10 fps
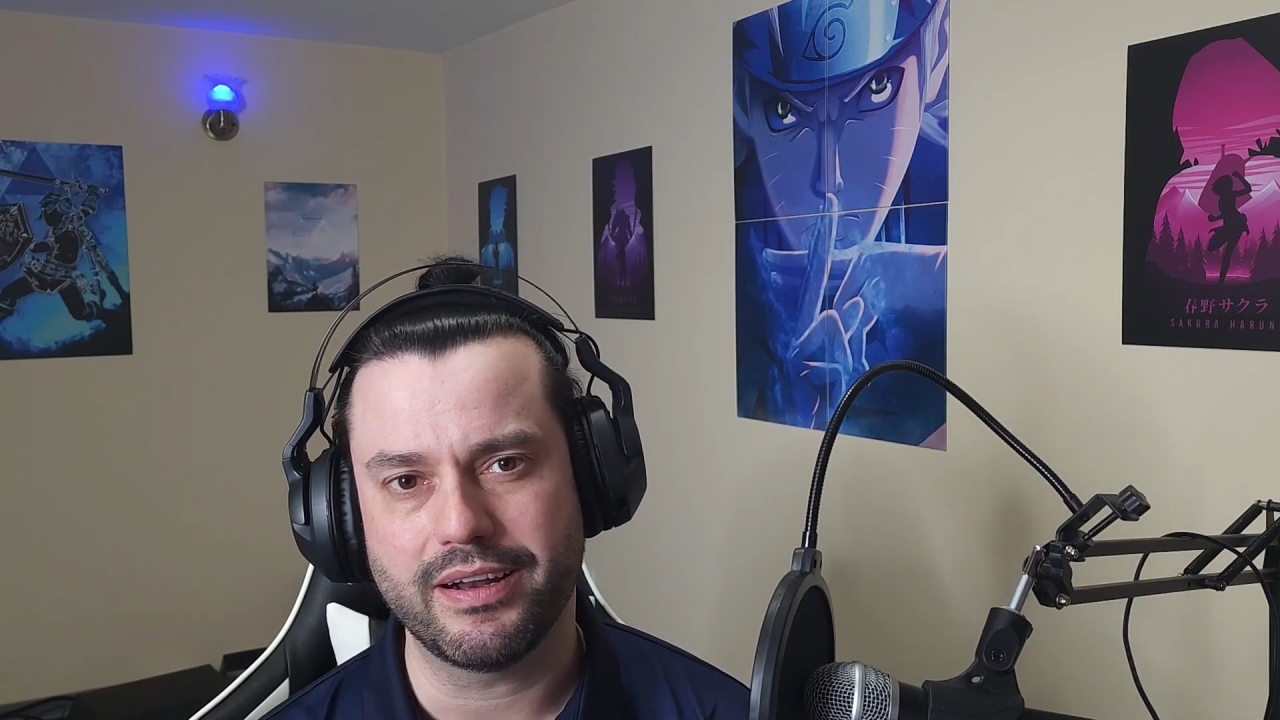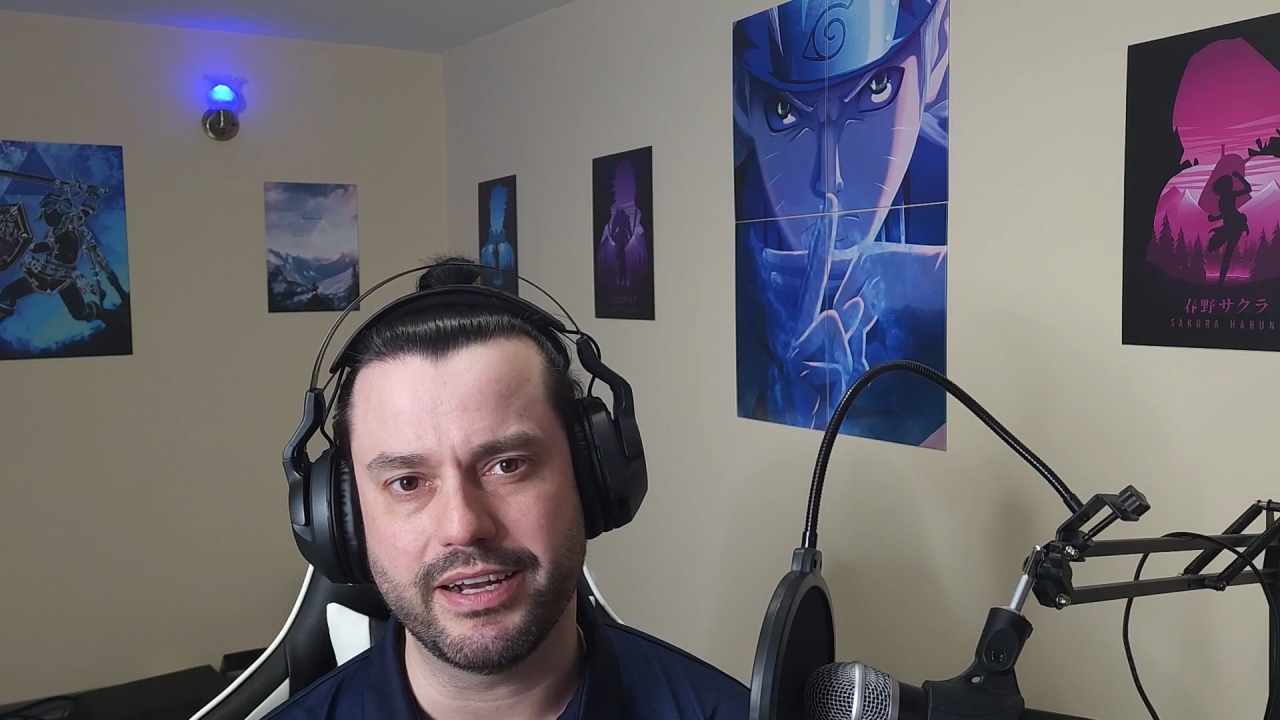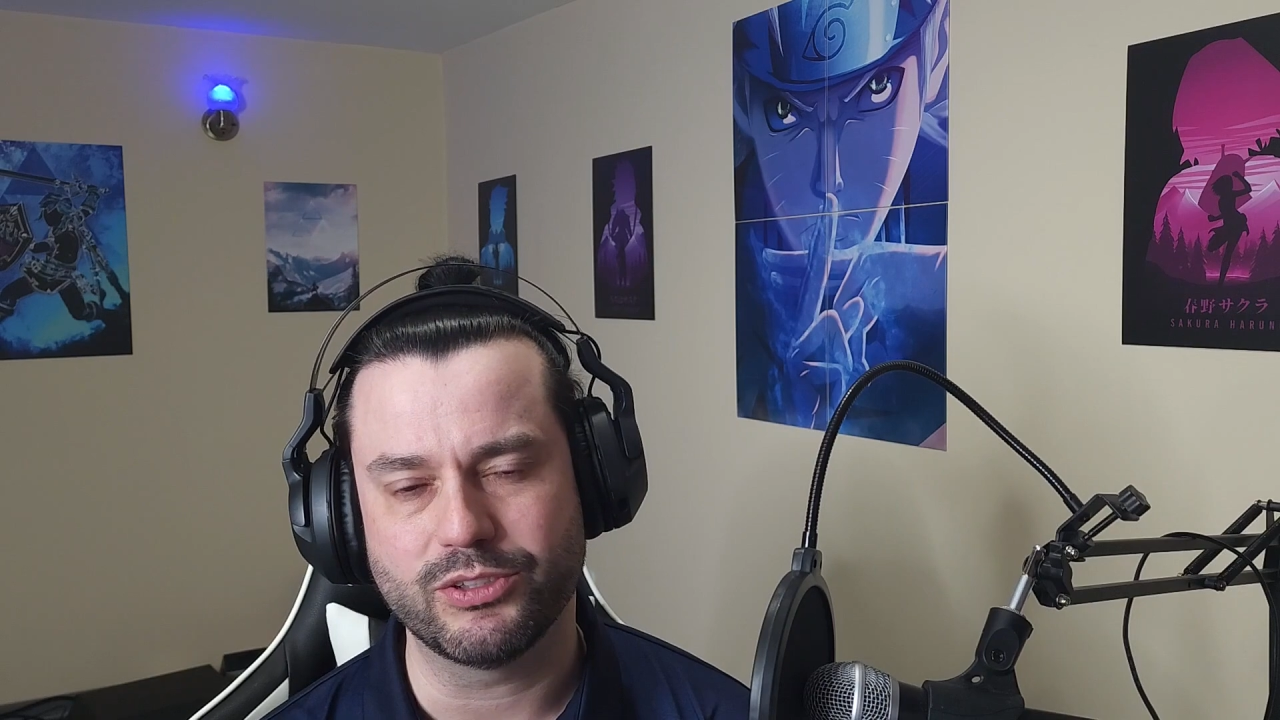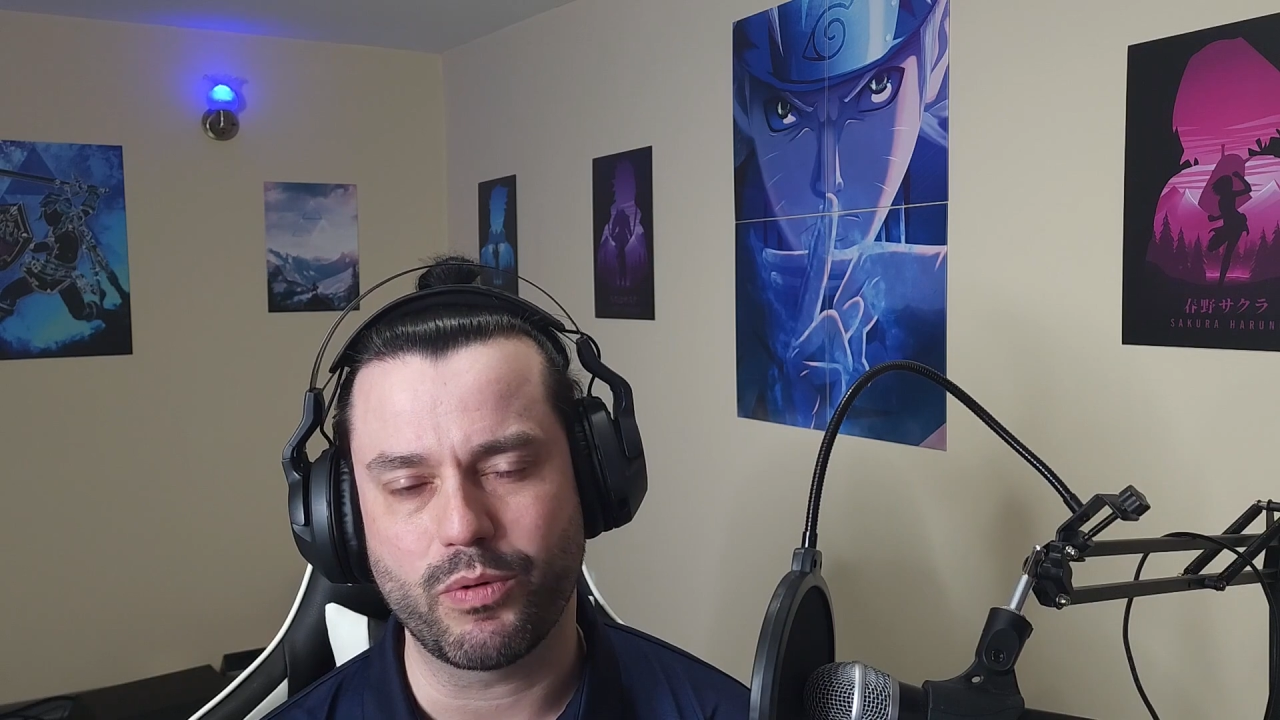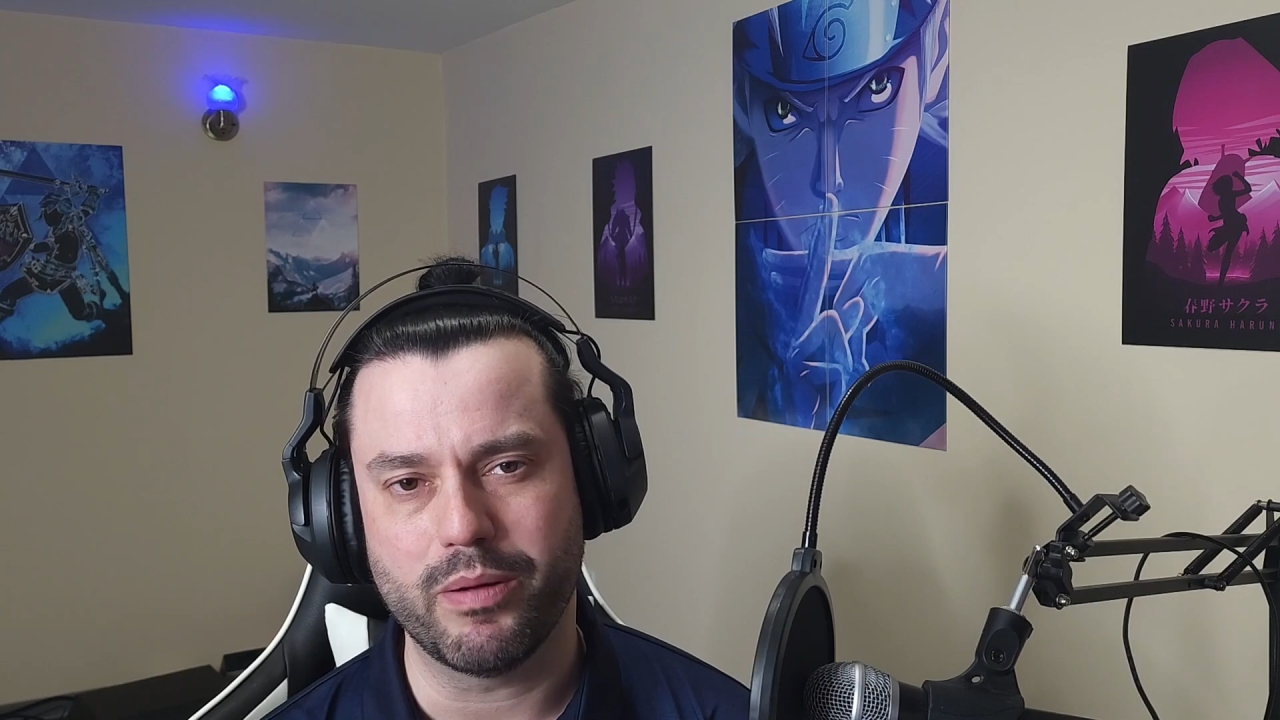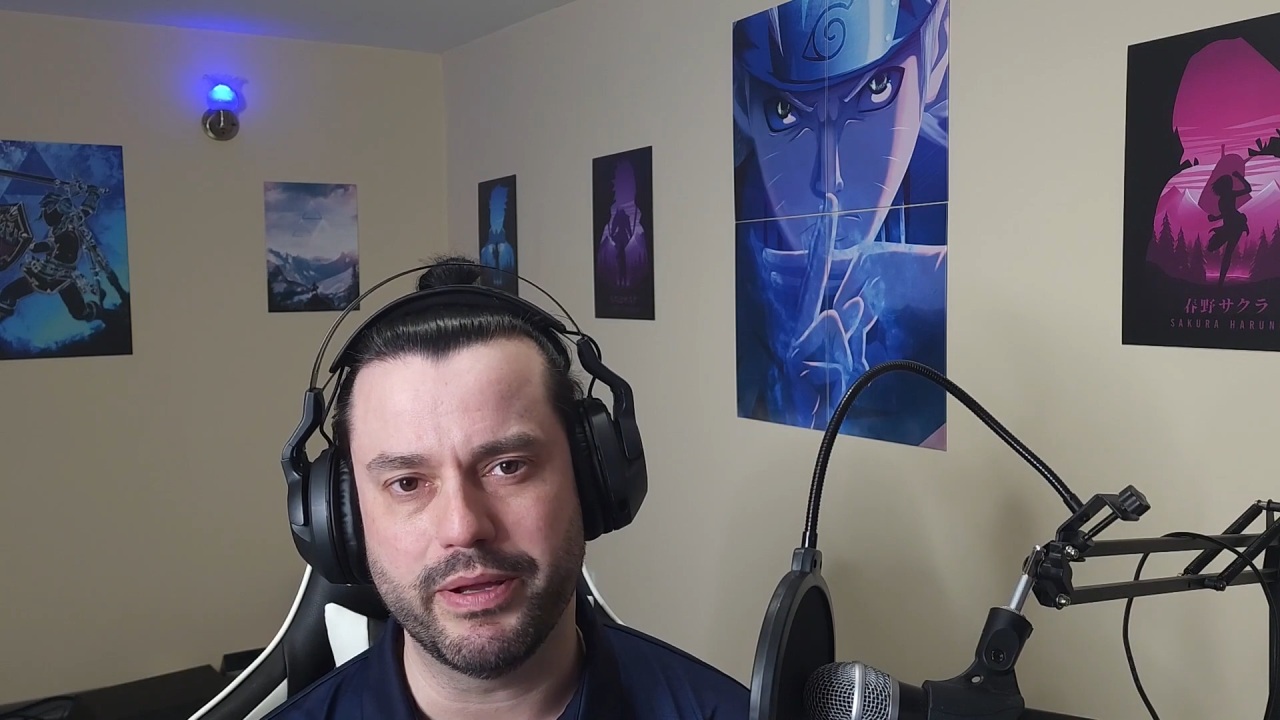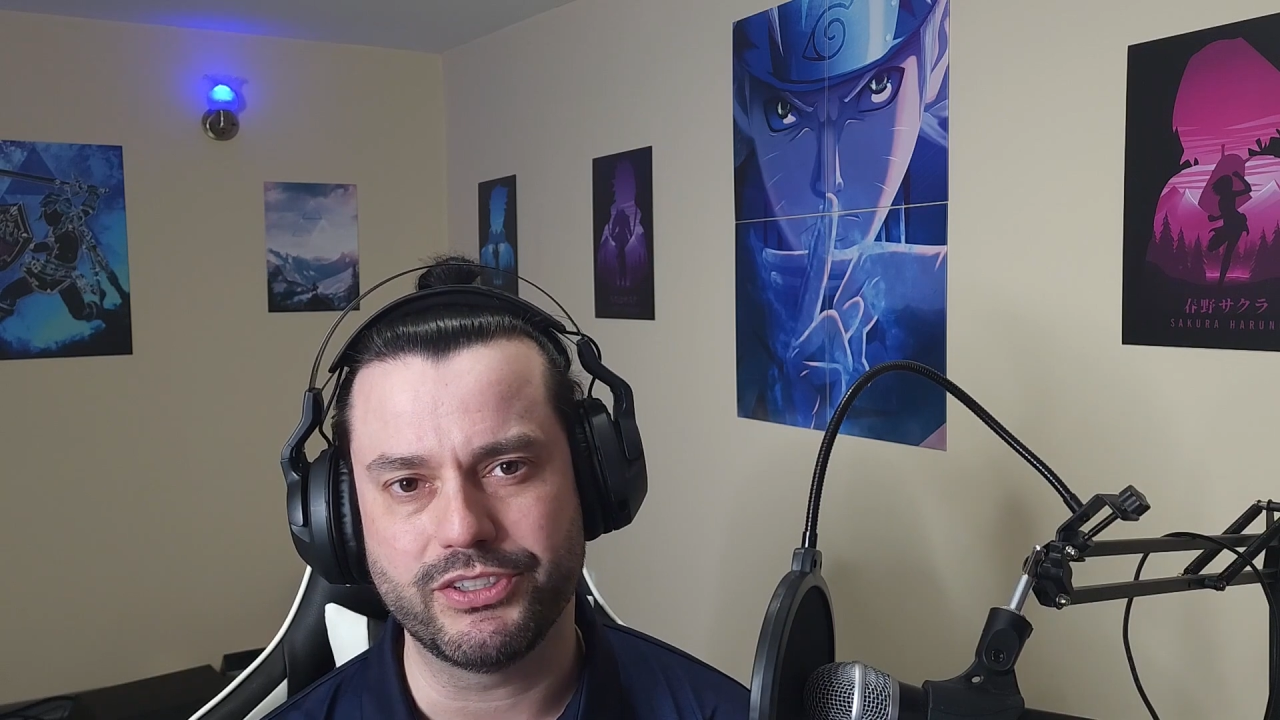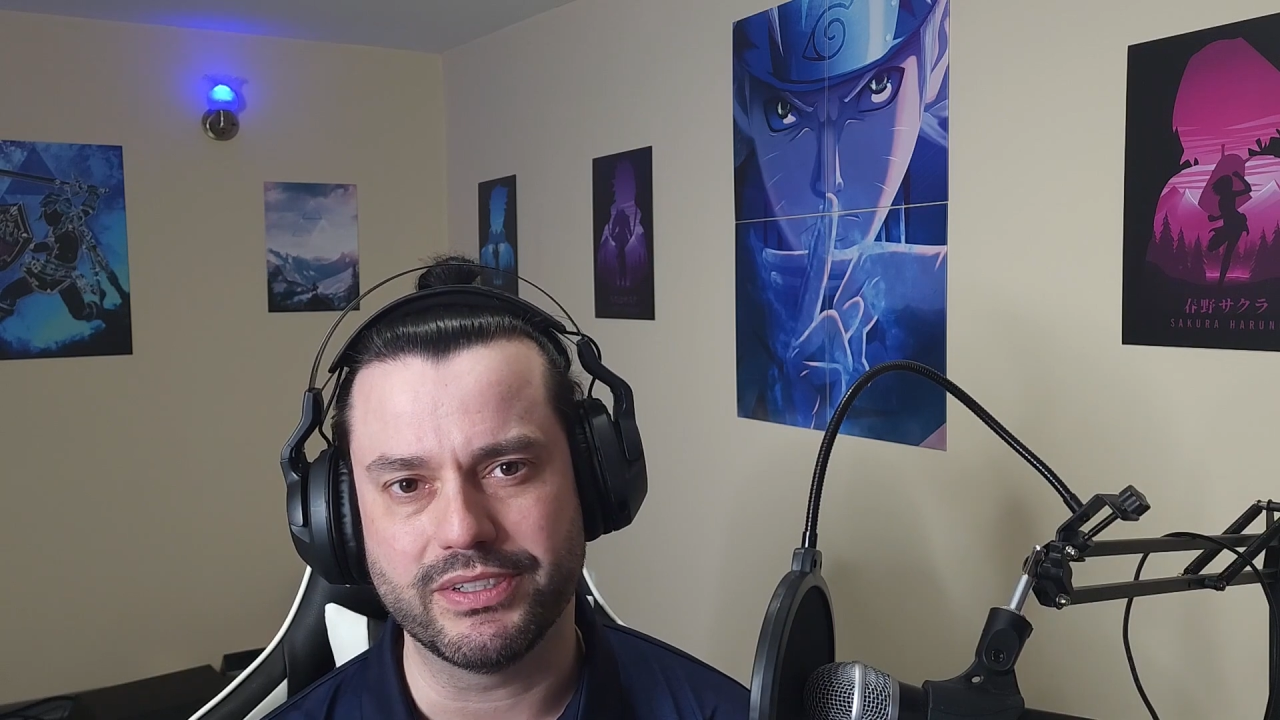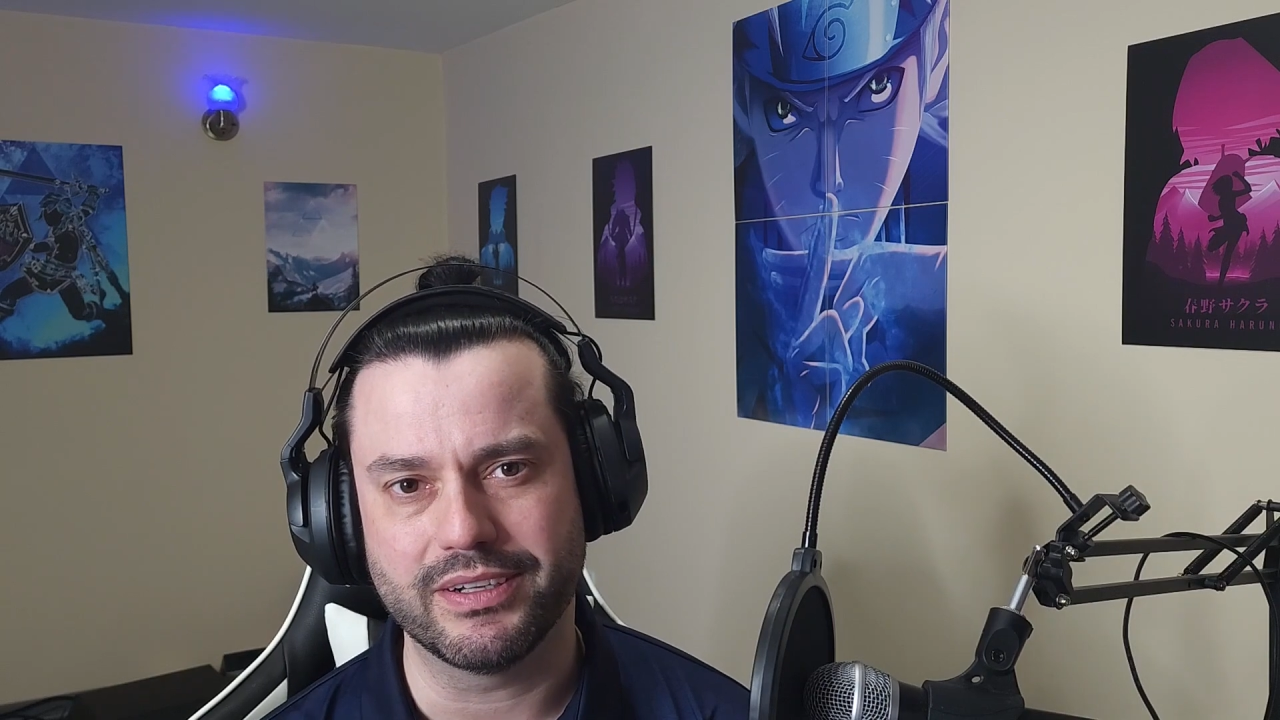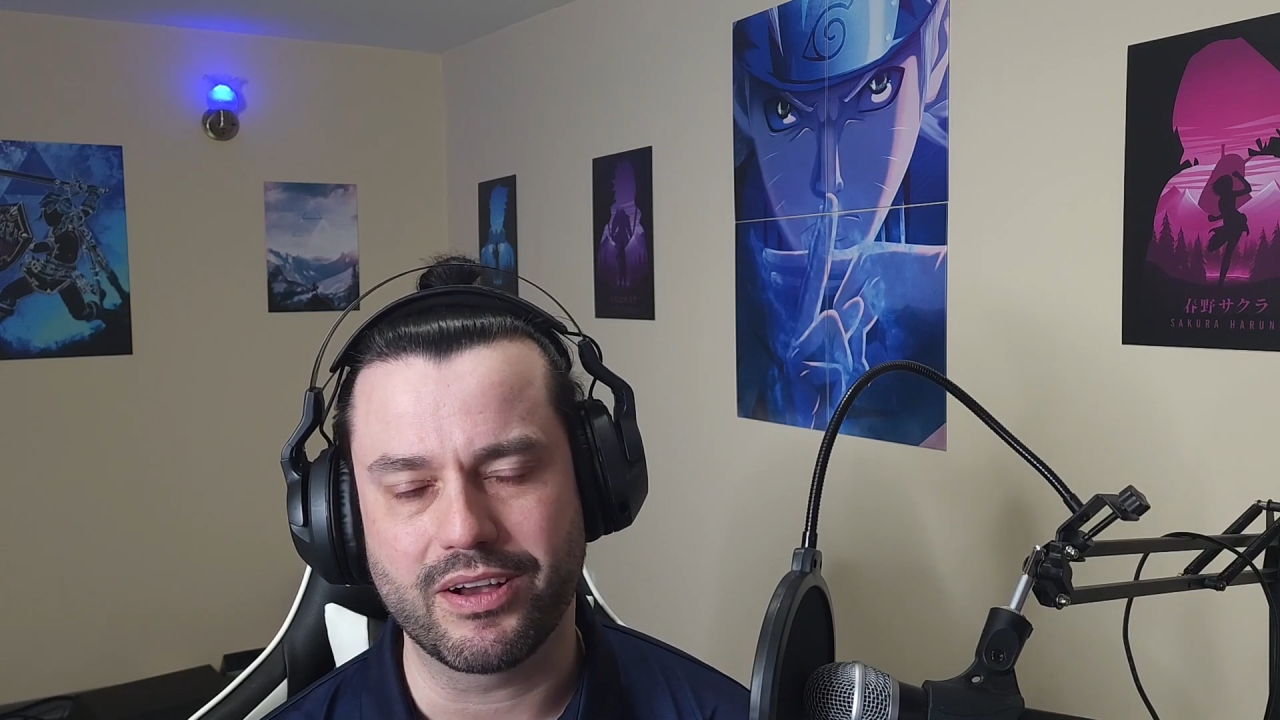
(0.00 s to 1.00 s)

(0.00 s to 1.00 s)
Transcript: I just want to mention a